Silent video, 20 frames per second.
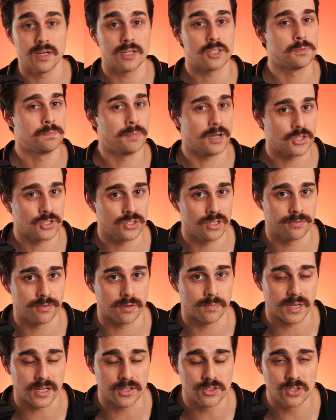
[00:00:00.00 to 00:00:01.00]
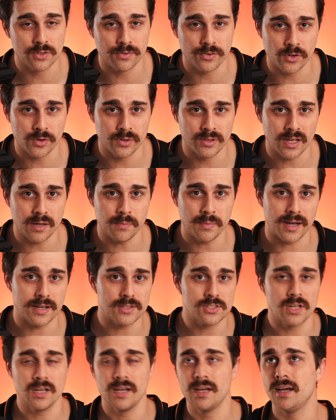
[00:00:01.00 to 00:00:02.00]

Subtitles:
especially if I'm interviewing them, as